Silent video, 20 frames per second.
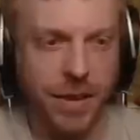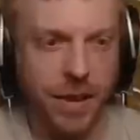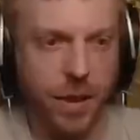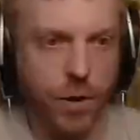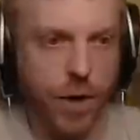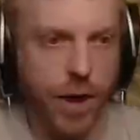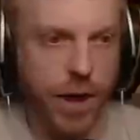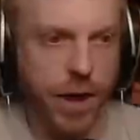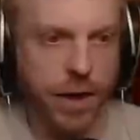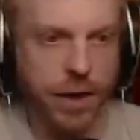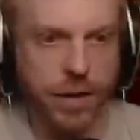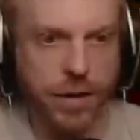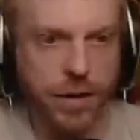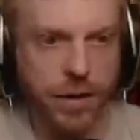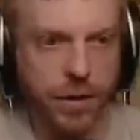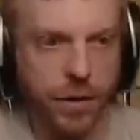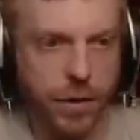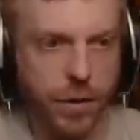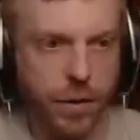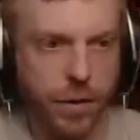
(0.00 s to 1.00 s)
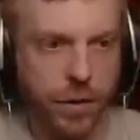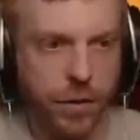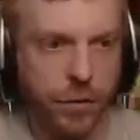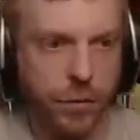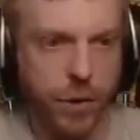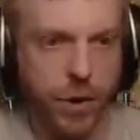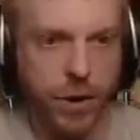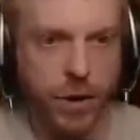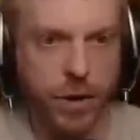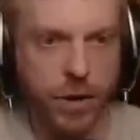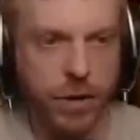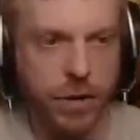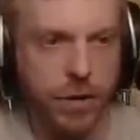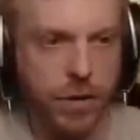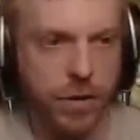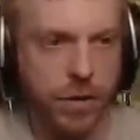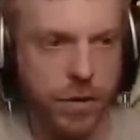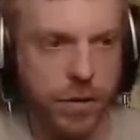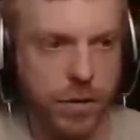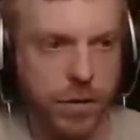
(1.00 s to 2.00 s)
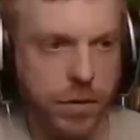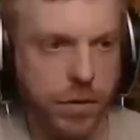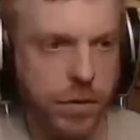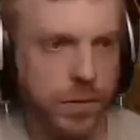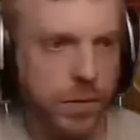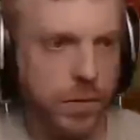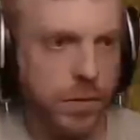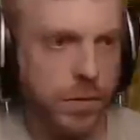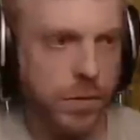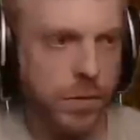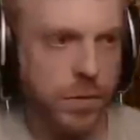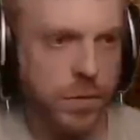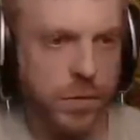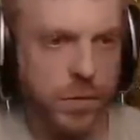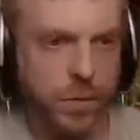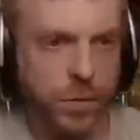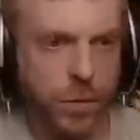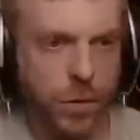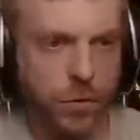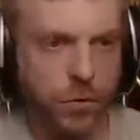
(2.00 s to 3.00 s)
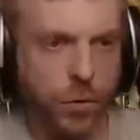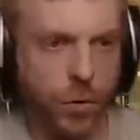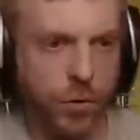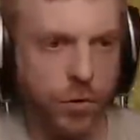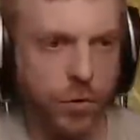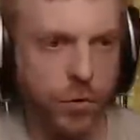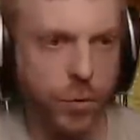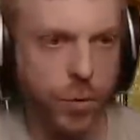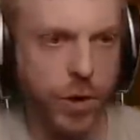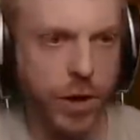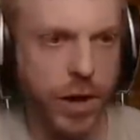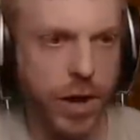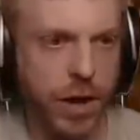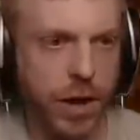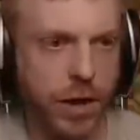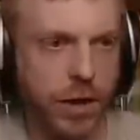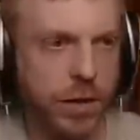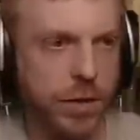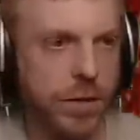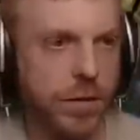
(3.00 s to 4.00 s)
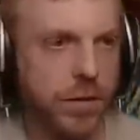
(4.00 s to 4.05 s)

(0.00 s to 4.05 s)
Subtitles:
Oh god. Turn around this way. Run towards this one again.